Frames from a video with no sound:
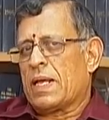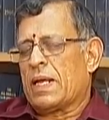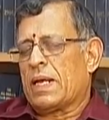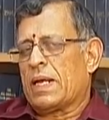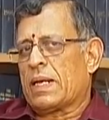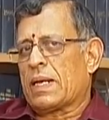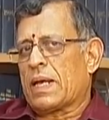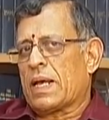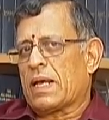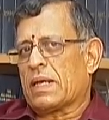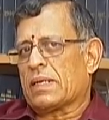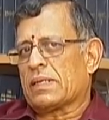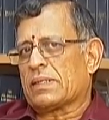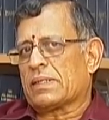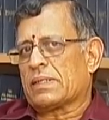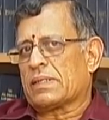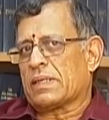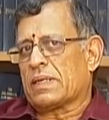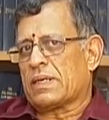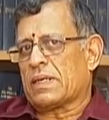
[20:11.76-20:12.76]
It
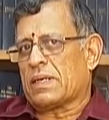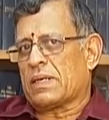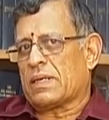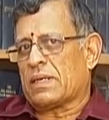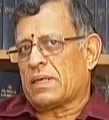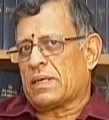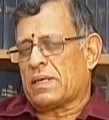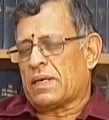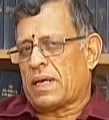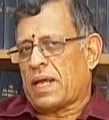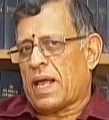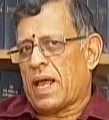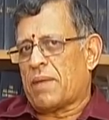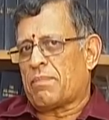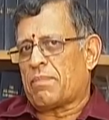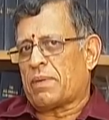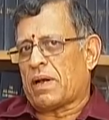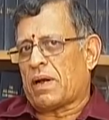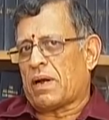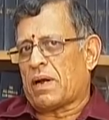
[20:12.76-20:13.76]
has a
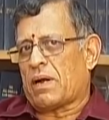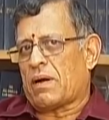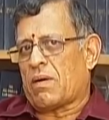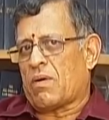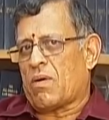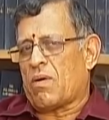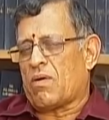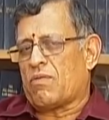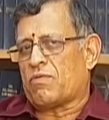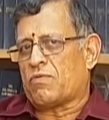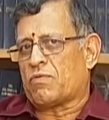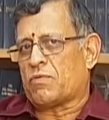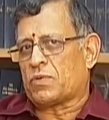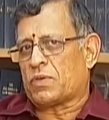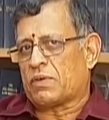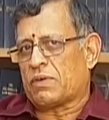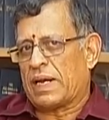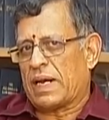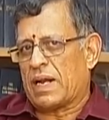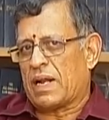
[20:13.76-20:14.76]
capital of
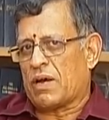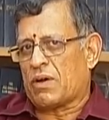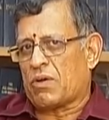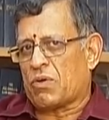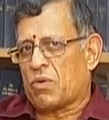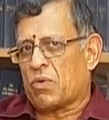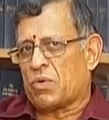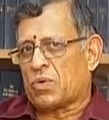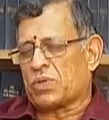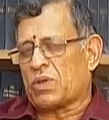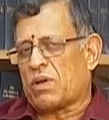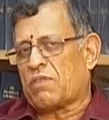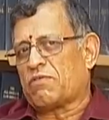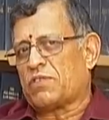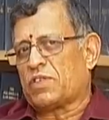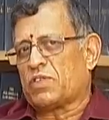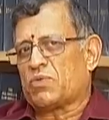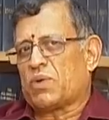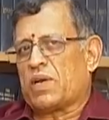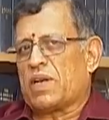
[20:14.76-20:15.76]
12 lakh crores,
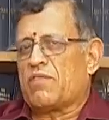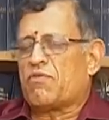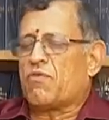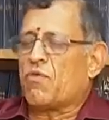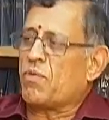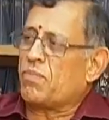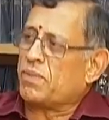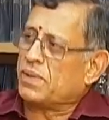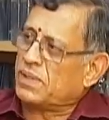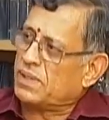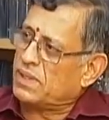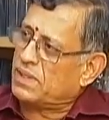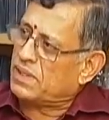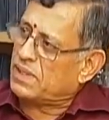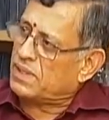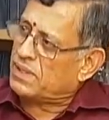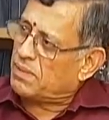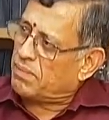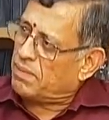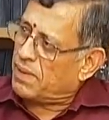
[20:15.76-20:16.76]
of which only 4%
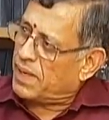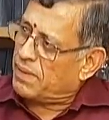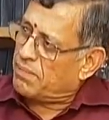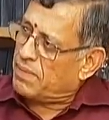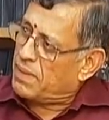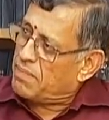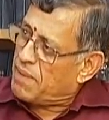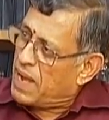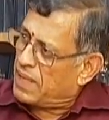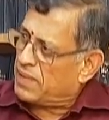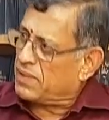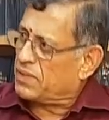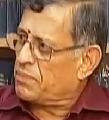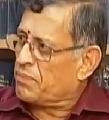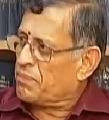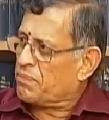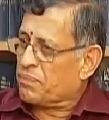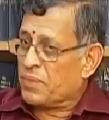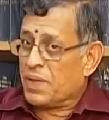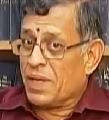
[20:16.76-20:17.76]
is supplied by banks.
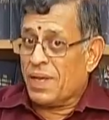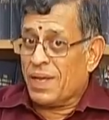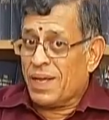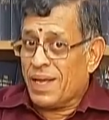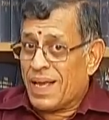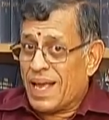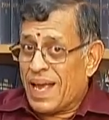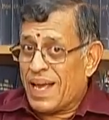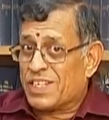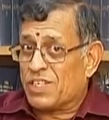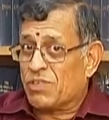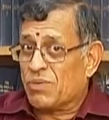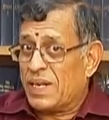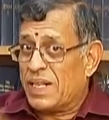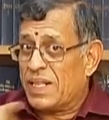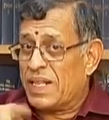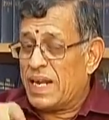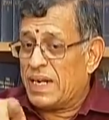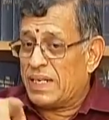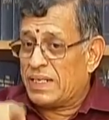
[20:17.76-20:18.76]

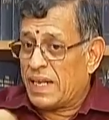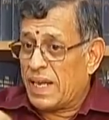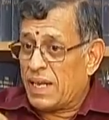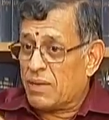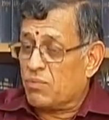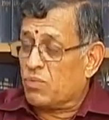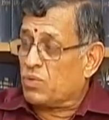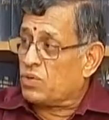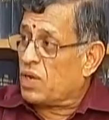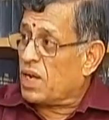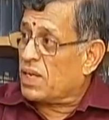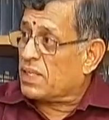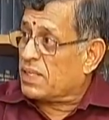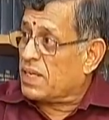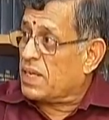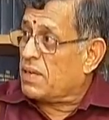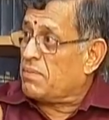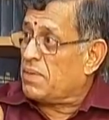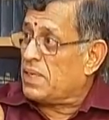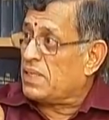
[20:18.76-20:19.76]
Actually, the entire Mudra
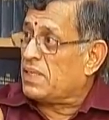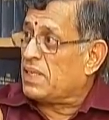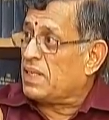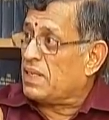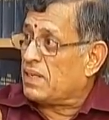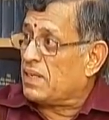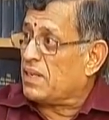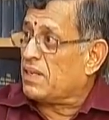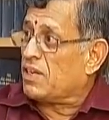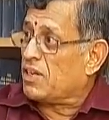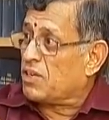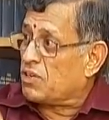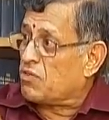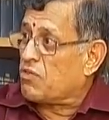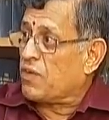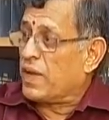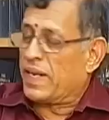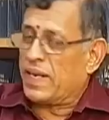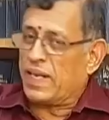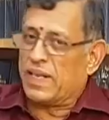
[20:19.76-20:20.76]
scheme is intended to
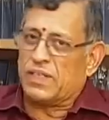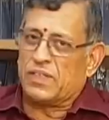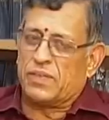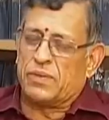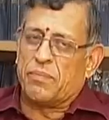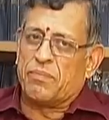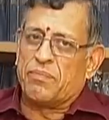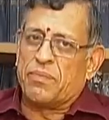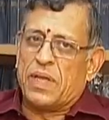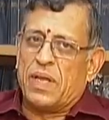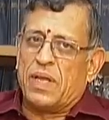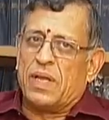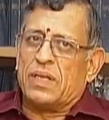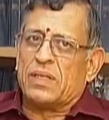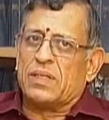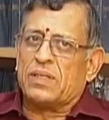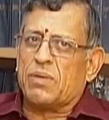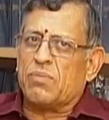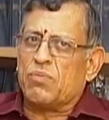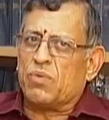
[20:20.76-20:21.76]
finance.
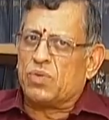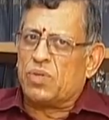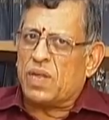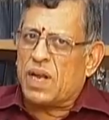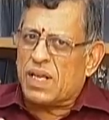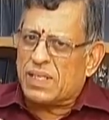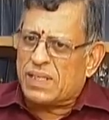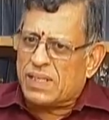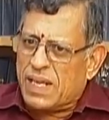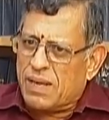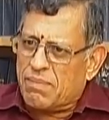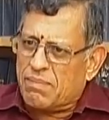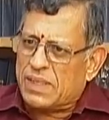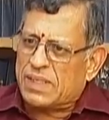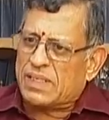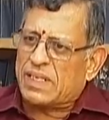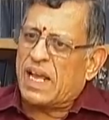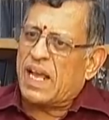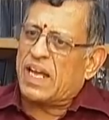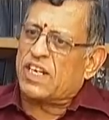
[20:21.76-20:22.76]
The Mudra scheme
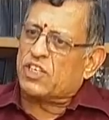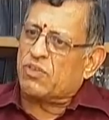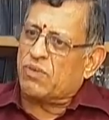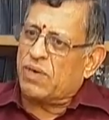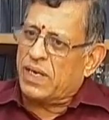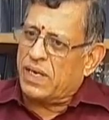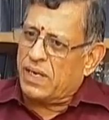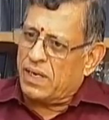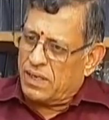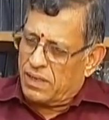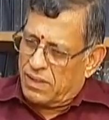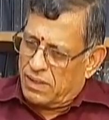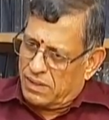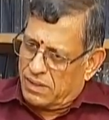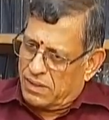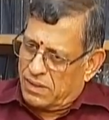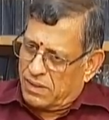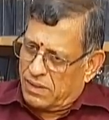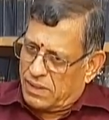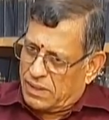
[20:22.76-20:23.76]
must actually
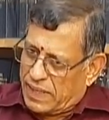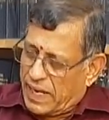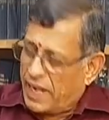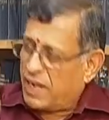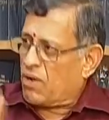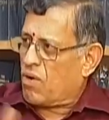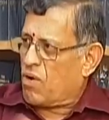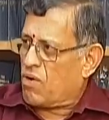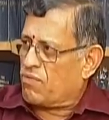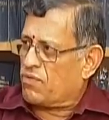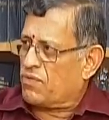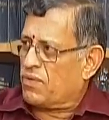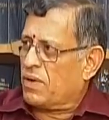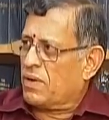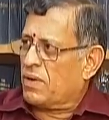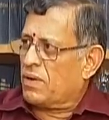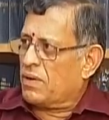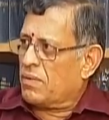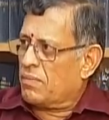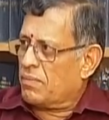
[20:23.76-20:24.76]
taken off.
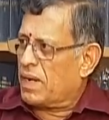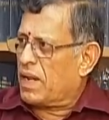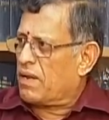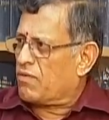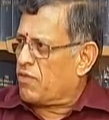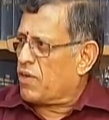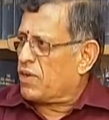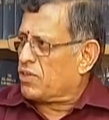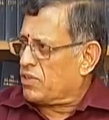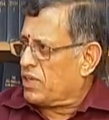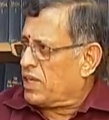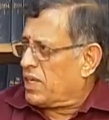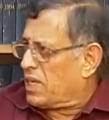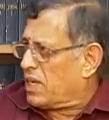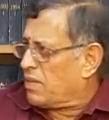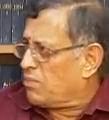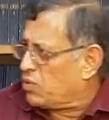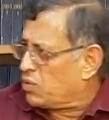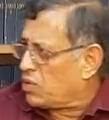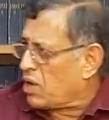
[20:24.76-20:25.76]
But
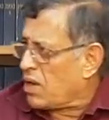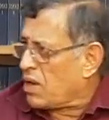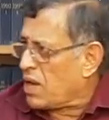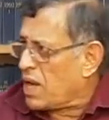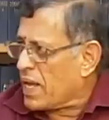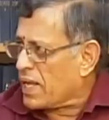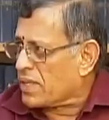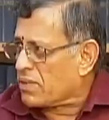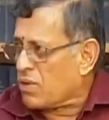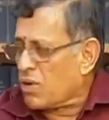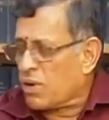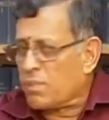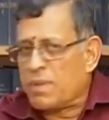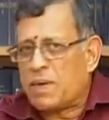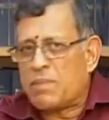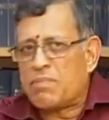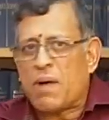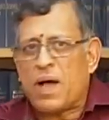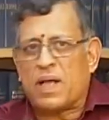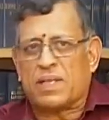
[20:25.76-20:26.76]
unfortunately, Mudra law has not
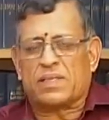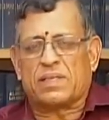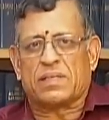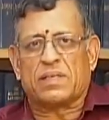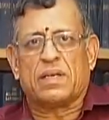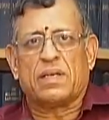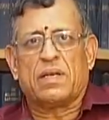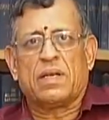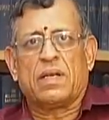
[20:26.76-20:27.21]
been passed.